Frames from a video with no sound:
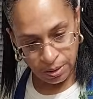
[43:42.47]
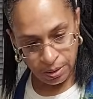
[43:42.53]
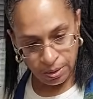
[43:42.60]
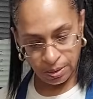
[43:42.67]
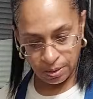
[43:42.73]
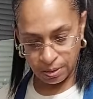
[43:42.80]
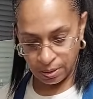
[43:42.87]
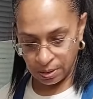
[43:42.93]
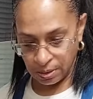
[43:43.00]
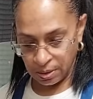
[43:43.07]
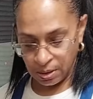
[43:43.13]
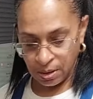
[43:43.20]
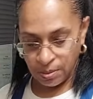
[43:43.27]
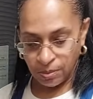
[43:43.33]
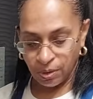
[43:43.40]
I'm
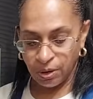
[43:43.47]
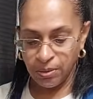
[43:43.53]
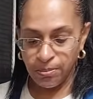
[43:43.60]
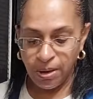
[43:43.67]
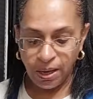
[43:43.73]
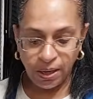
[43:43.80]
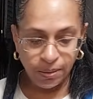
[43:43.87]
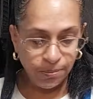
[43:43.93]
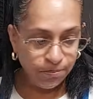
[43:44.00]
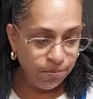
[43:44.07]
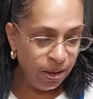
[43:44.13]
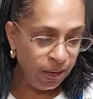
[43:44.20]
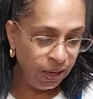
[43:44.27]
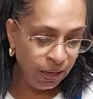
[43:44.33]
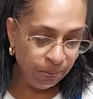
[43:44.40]
going to
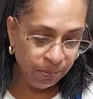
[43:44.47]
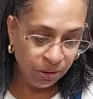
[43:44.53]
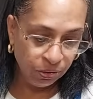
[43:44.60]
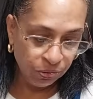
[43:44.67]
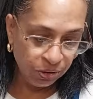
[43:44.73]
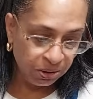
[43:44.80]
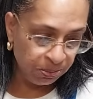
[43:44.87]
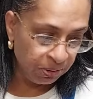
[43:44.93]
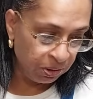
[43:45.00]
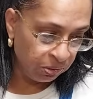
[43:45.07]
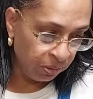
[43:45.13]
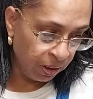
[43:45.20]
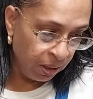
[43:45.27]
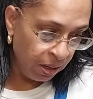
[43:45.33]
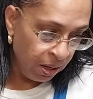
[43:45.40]
make him a Christmas
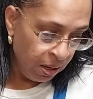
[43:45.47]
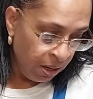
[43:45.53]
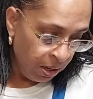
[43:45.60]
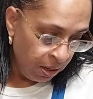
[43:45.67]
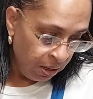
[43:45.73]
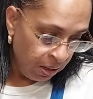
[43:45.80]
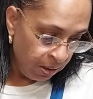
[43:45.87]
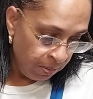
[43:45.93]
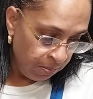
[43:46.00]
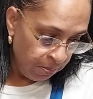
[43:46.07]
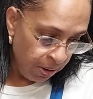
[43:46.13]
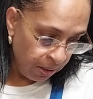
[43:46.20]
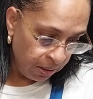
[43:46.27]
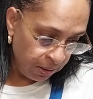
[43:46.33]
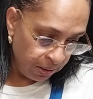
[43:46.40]
tree.
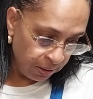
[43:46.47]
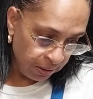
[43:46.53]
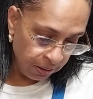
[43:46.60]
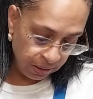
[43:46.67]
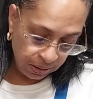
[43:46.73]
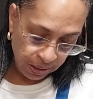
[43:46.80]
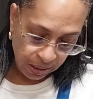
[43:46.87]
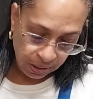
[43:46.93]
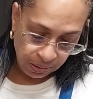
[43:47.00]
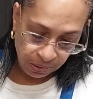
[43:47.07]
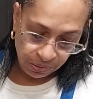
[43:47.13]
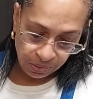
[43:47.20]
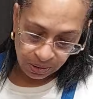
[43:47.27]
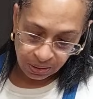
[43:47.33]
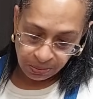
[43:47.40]
Make this look like a
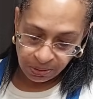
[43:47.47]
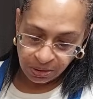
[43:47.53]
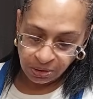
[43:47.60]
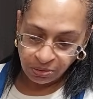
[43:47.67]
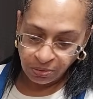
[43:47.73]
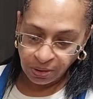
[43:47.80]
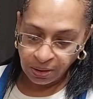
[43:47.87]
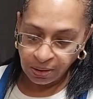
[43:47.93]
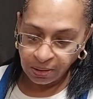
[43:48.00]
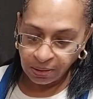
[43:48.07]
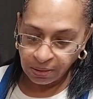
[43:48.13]
Christmas tree.